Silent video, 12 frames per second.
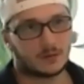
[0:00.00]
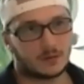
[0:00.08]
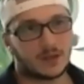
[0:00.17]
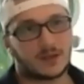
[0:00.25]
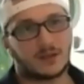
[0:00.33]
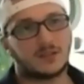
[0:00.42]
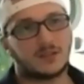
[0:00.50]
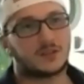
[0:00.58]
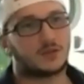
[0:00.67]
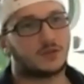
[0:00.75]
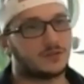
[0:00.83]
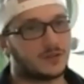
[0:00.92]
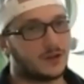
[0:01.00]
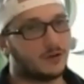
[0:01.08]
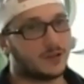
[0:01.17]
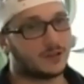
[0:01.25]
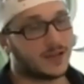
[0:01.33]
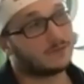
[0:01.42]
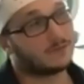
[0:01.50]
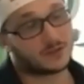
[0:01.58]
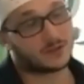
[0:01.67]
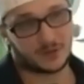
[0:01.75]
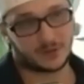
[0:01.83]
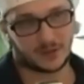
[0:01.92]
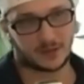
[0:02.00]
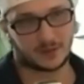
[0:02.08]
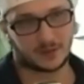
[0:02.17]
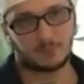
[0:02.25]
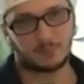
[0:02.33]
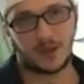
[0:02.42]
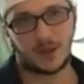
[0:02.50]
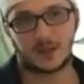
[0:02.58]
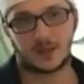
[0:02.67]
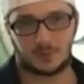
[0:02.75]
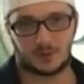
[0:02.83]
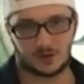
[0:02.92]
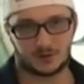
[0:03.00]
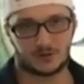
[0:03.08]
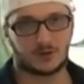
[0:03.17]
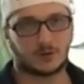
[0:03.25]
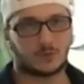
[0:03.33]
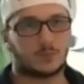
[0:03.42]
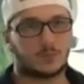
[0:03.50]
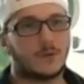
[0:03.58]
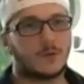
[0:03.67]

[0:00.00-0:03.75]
Like, at least the Trinitarians have something they can bank upon, you know.